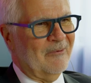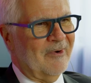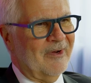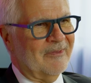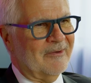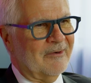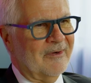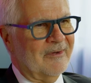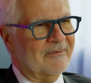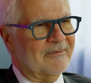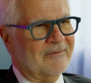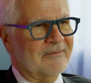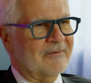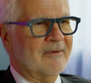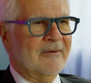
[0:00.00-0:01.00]
whether
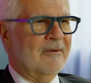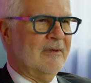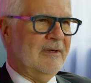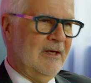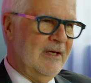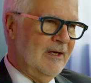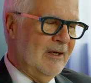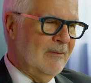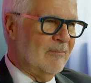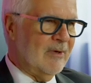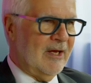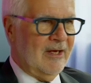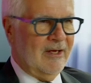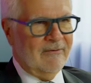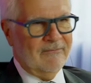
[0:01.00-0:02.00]
it's eating
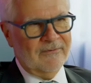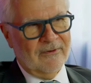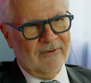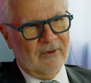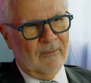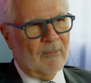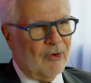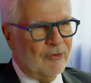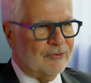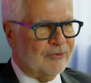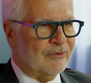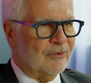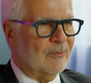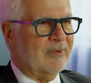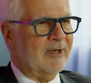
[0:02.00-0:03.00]
behavior,
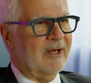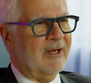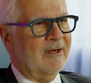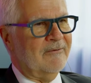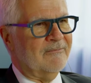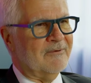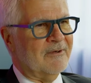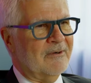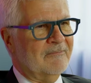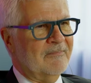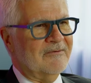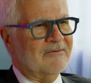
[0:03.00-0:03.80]
emotional behavior.